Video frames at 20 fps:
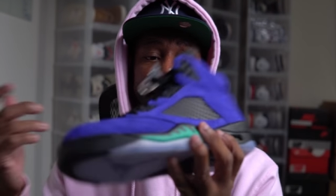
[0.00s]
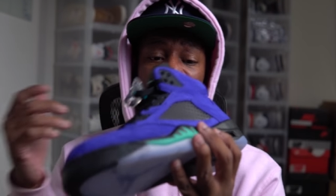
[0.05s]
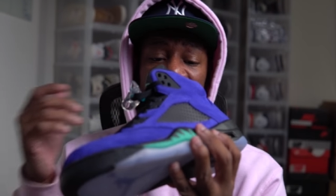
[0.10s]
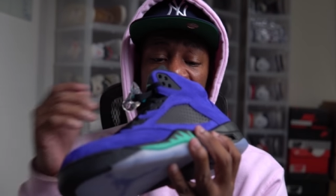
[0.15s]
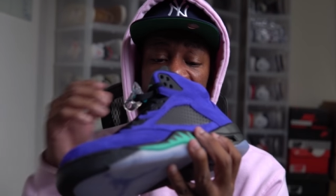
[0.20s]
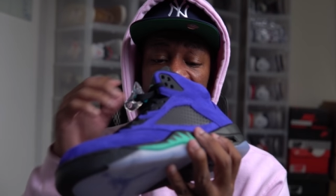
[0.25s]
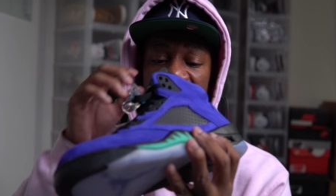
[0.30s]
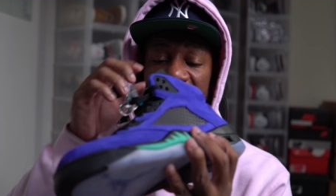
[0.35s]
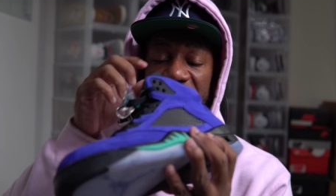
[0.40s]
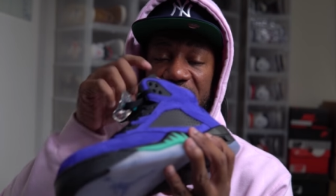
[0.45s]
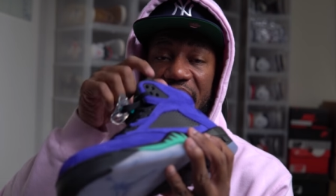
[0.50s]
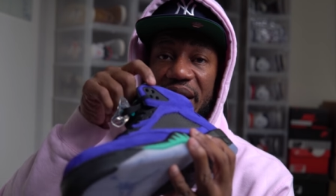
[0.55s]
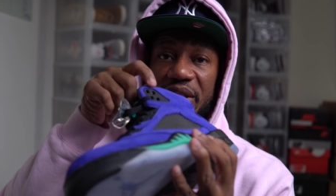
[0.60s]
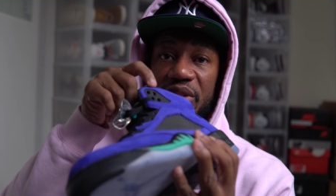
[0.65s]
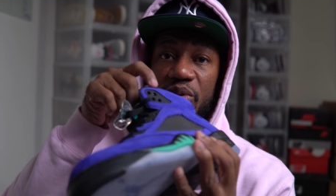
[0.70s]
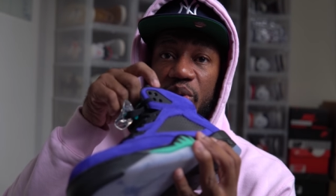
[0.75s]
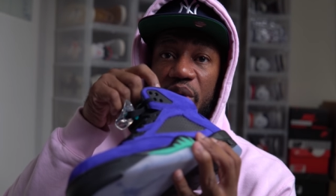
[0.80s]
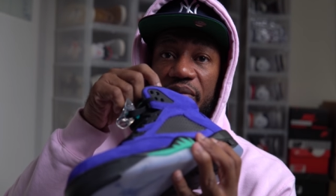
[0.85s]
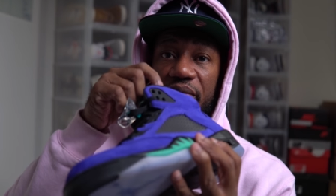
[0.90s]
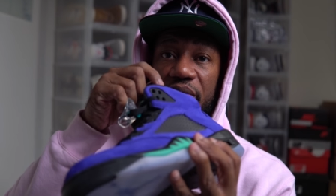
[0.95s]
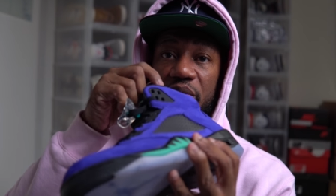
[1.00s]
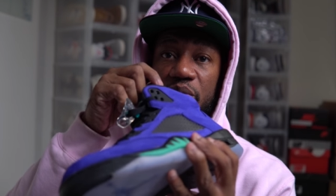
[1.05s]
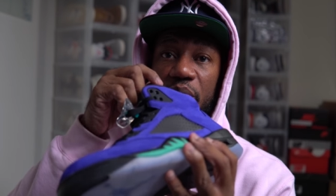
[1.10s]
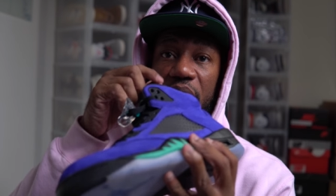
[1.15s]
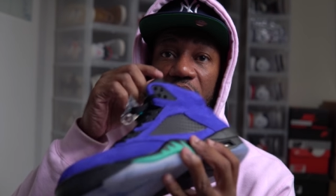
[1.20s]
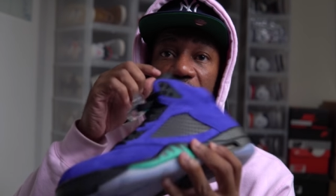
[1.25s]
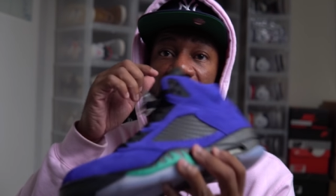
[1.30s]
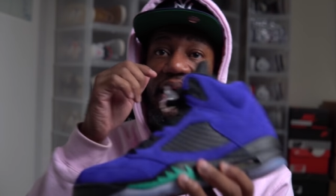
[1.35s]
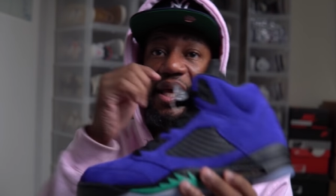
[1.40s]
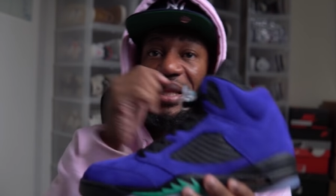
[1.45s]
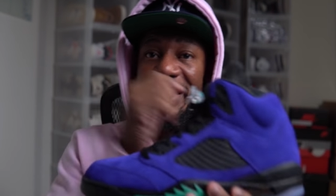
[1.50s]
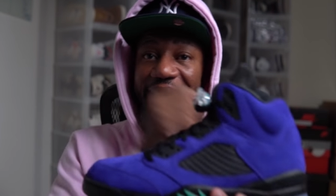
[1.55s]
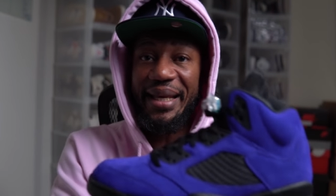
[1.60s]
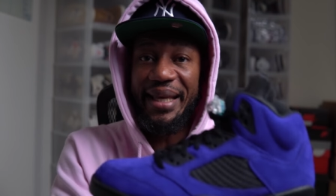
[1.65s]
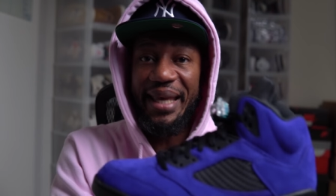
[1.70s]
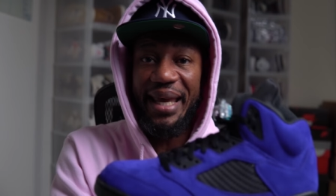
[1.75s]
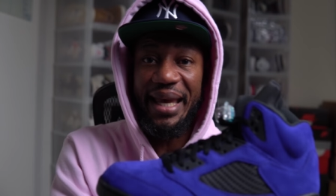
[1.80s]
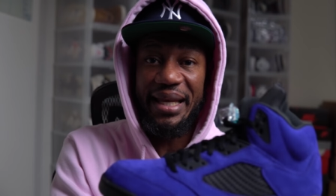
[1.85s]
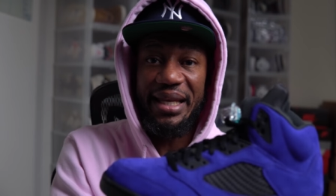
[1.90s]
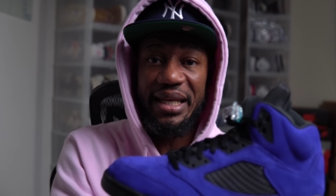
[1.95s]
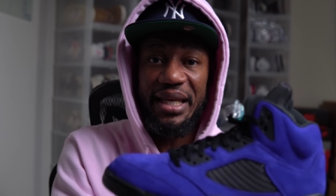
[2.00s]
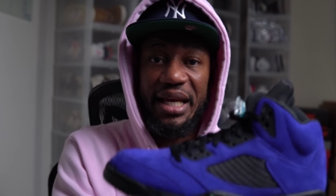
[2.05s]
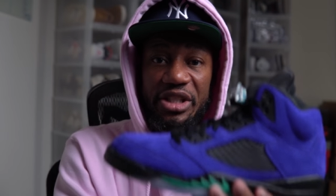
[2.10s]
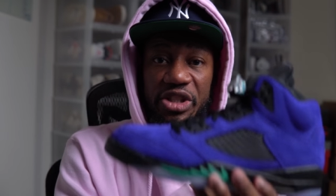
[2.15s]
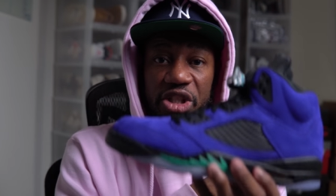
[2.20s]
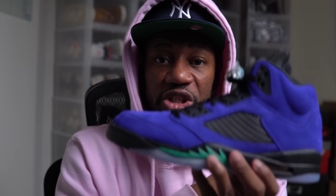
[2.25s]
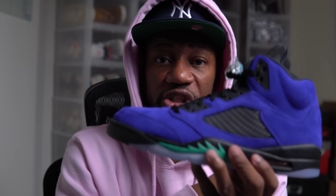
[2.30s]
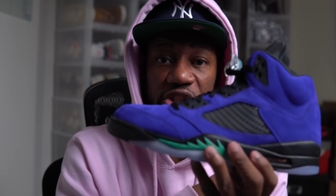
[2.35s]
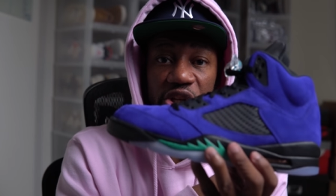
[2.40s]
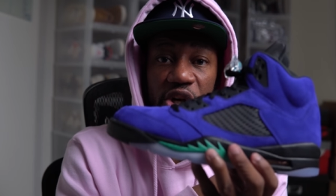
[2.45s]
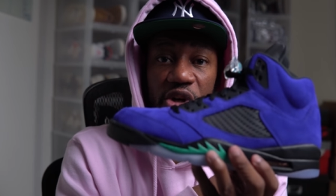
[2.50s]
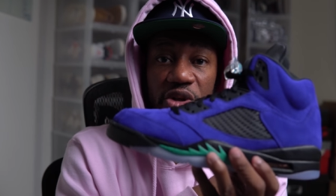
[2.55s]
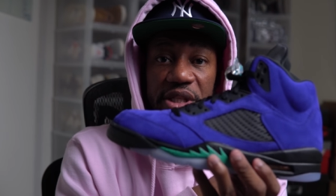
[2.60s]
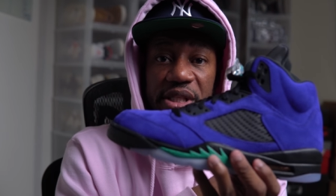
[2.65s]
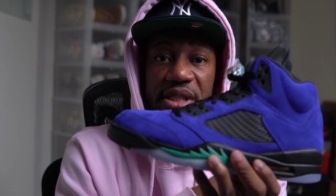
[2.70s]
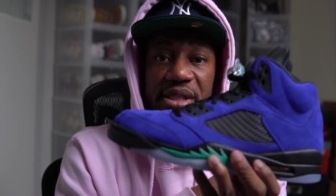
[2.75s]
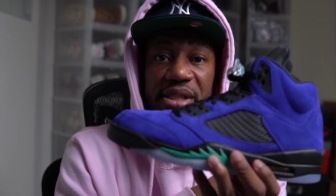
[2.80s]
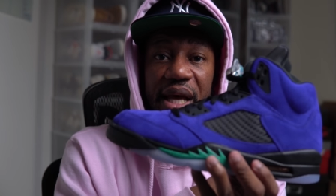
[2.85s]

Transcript: I believe it's a size 12 as well. That KD I just shown is a